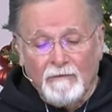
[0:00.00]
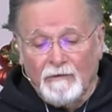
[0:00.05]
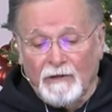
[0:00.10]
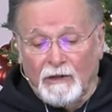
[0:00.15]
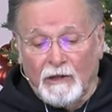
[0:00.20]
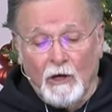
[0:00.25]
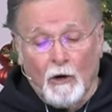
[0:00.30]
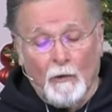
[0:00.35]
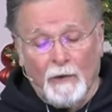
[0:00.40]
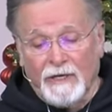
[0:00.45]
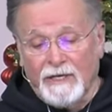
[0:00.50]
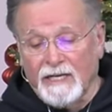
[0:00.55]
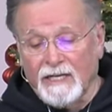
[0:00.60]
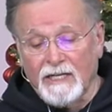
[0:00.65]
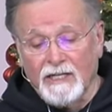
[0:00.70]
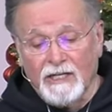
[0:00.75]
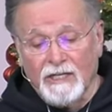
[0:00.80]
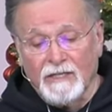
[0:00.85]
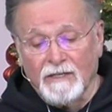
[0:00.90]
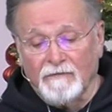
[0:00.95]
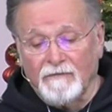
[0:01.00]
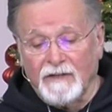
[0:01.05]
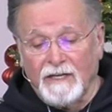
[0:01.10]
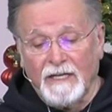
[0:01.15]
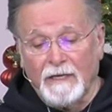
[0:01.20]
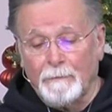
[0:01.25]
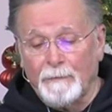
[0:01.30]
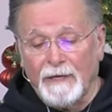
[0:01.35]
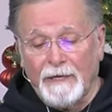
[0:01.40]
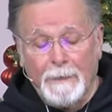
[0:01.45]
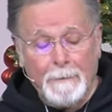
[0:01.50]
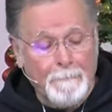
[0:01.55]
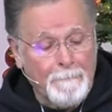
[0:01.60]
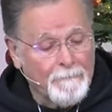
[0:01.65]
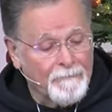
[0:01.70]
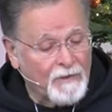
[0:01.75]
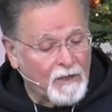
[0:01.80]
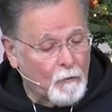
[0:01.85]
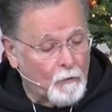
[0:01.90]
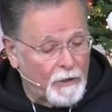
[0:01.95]
with no intention of keeping
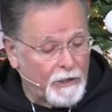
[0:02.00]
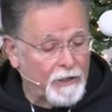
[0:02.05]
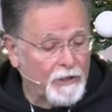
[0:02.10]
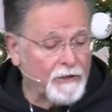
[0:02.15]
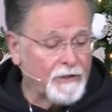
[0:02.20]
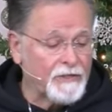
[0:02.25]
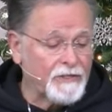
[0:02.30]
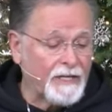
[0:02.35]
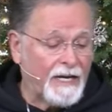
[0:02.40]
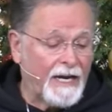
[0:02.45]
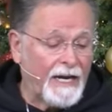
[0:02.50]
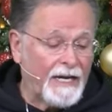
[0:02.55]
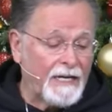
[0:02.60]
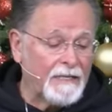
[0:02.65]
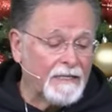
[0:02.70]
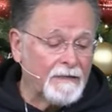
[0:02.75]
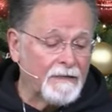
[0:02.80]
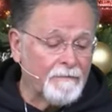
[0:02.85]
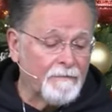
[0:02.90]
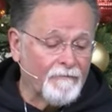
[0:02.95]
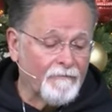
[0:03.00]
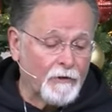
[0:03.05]
what you're saying.